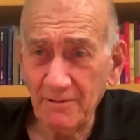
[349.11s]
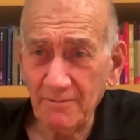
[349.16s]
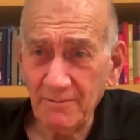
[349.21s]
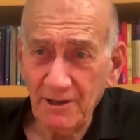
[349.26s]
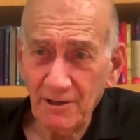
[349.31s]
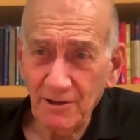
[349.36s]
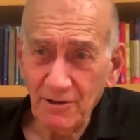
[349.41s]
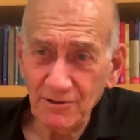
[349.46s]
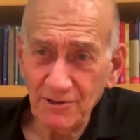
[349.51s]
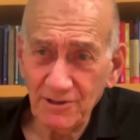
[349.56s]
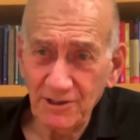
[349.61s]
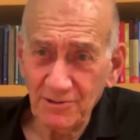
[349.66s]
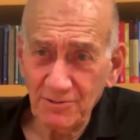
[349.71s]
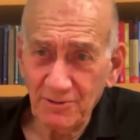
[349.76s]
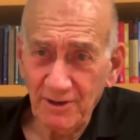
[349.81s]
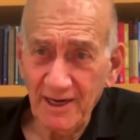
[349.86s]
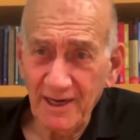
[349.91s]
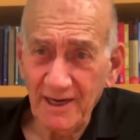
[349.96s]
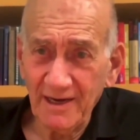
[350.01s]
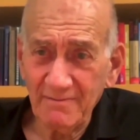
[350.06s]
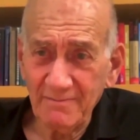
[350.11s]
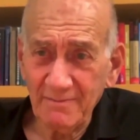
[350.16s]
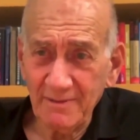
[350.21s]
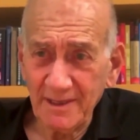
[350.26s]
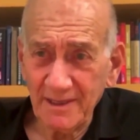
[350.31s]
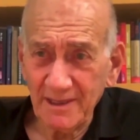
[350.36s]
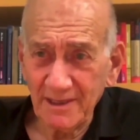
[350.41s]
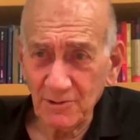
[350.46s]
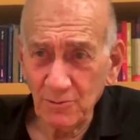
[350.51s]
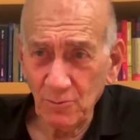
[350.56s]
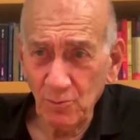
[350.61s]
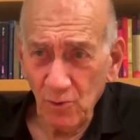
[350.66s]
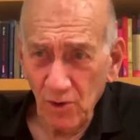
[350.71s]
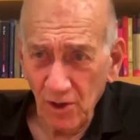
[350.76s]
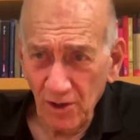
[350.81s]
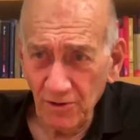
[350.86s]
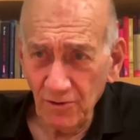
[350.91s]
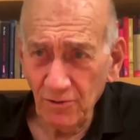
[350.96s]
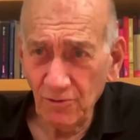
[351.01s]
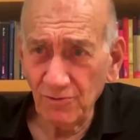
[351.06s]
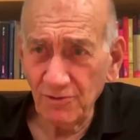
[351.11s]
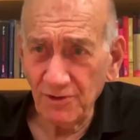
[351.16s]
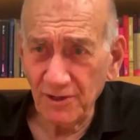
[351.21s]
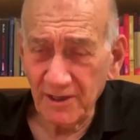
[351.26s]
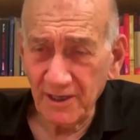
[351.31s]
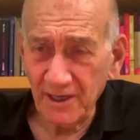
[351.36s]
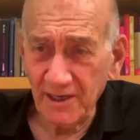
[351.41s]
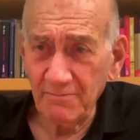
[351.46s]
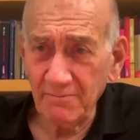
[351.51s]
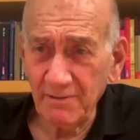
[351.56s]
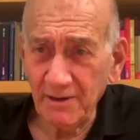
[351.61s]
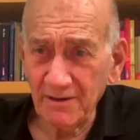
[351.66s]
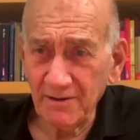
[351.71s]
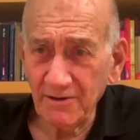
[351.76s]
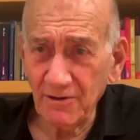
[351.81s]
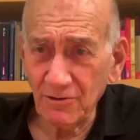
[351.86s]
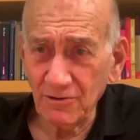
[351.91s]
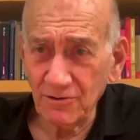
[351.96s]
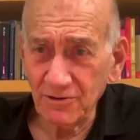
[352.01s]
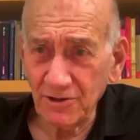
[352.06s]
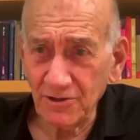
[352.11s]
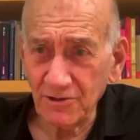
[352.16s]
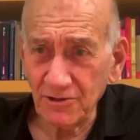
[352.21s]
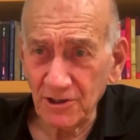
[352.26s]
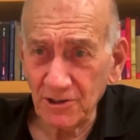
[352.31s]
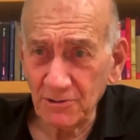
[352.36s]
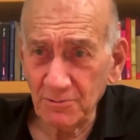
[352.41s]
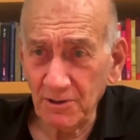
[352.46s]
because the Israeli government doesn't want to return back the hostages,